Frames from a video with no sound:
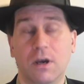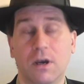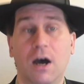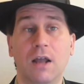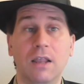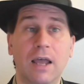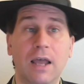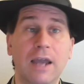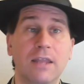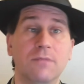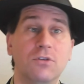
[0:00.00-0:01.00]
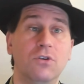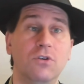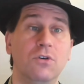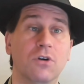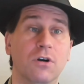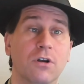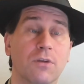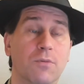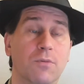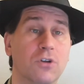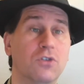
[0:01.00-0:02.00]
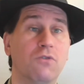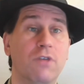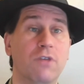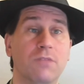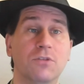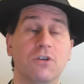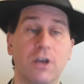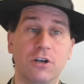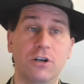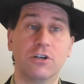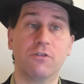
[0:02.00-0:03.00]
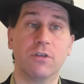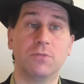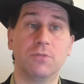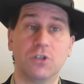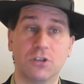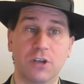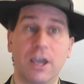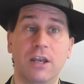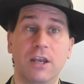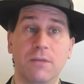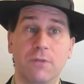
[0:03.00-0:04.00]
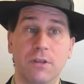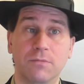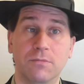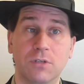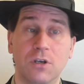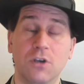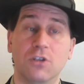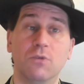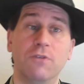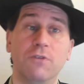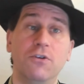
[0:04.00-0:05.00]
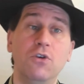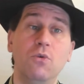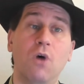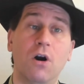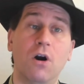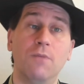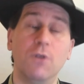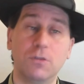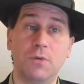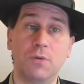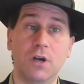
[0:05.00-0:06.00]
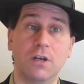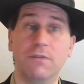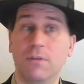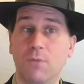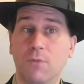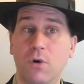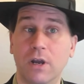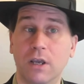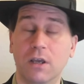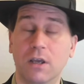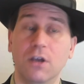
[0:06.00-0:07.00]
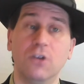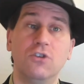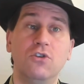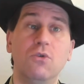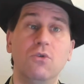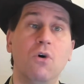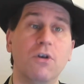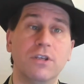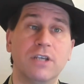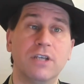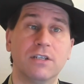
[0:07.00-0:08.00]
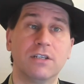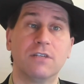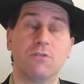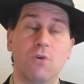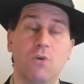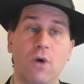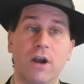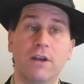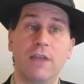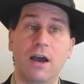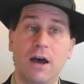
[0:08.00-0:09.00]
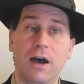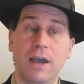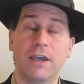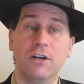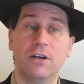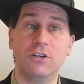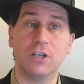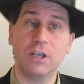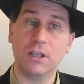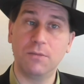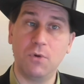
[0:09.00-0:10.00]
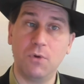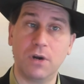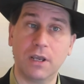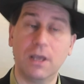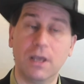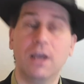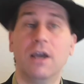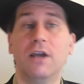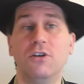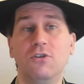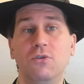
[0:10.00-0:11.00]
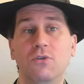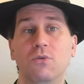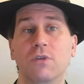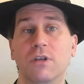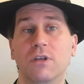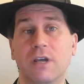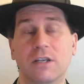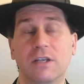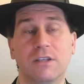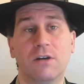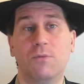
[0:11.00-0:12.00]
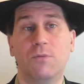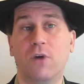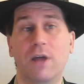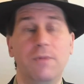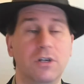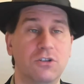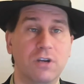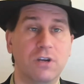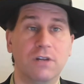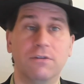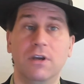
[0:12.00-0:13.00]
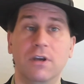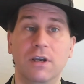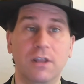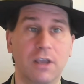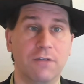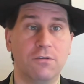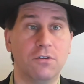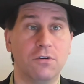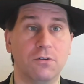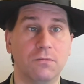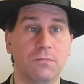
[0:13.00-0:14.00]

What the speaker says: Align them to your personal rhythms, your energy rhythms, your circadian rhythms. So if you are most productive in the morning, do all the tasks that require that high energy in the morning, and do the tasks that are more administrative in the afternoon.